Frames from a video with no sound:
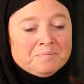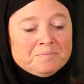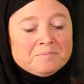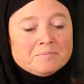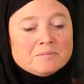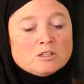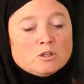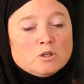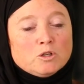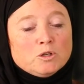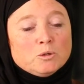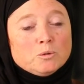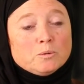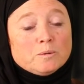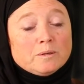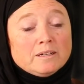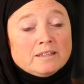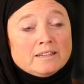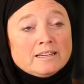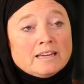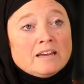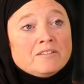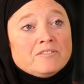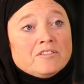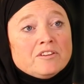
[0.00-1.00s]
who
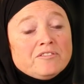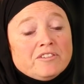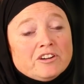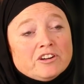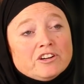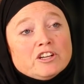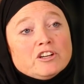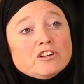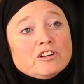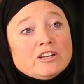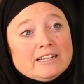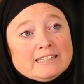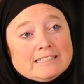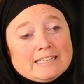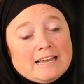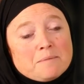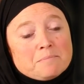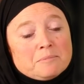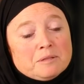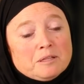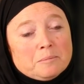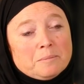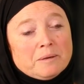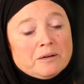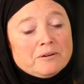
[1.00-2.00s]
gave a very good
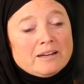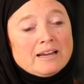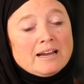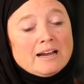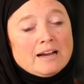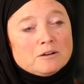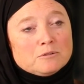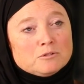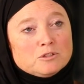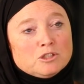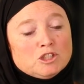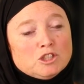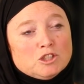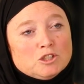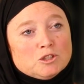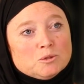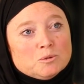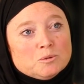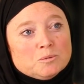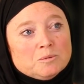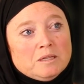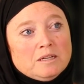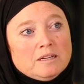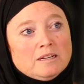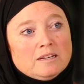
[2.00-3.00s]
example about how
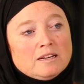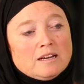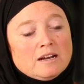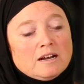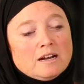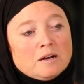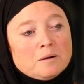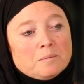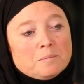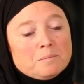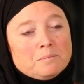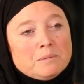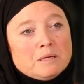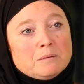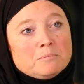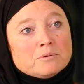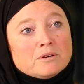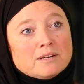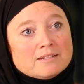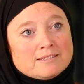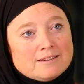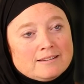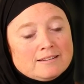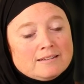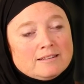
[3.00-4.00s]
to um, be
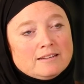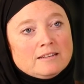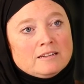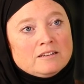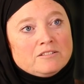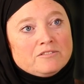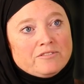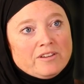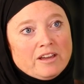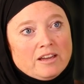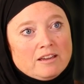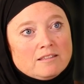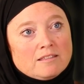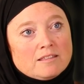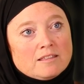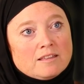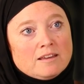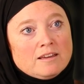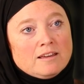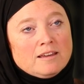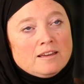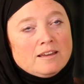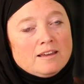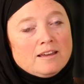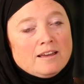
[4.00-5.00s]
present in faith.
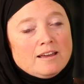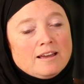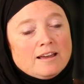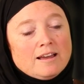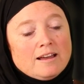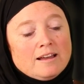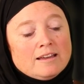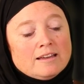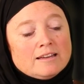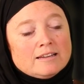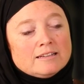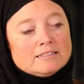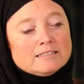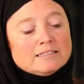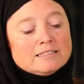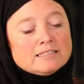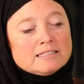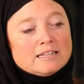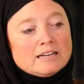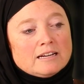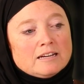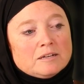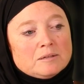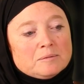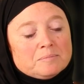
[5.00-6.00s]

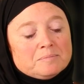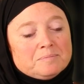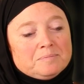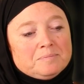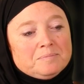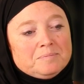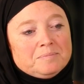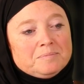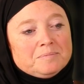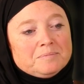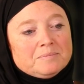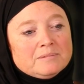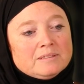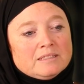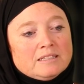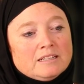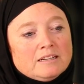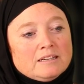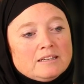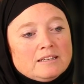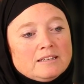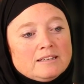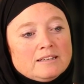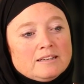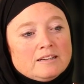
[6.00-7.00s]
And um,
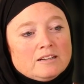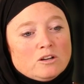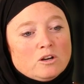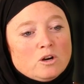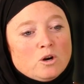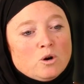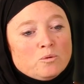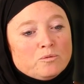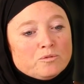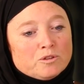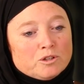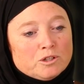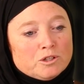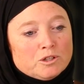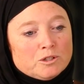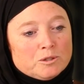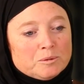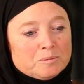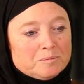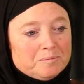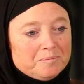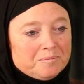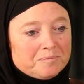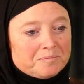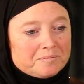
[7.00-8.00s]

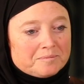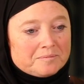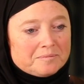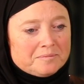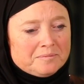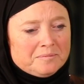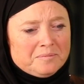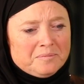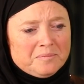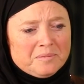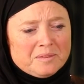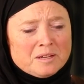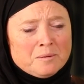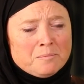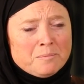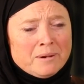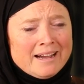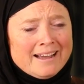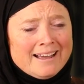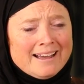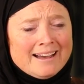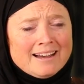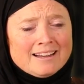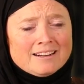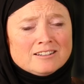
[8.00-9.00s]
over
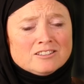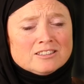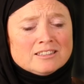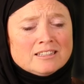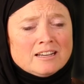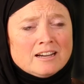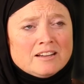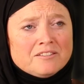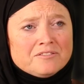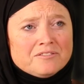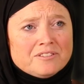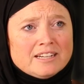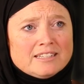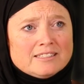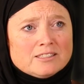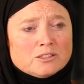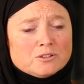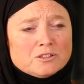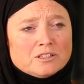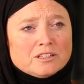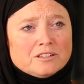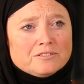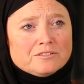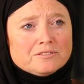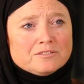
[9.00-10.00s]
my adult life, I
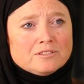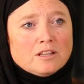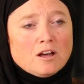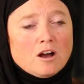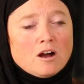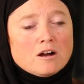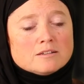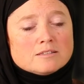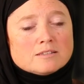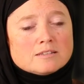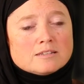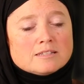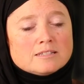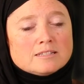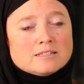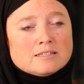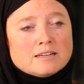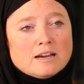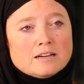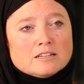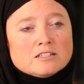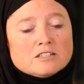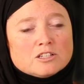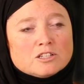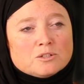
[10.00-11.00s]
sort of lost
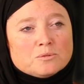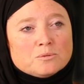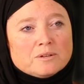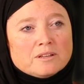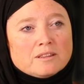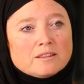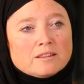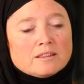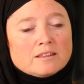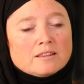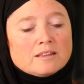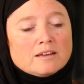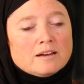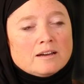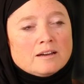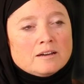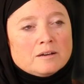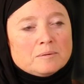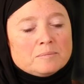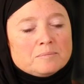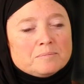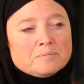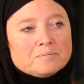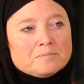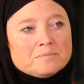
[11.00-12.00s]
touch with
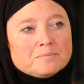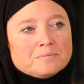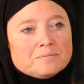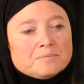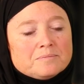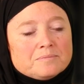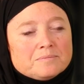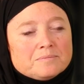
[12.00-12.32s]
um,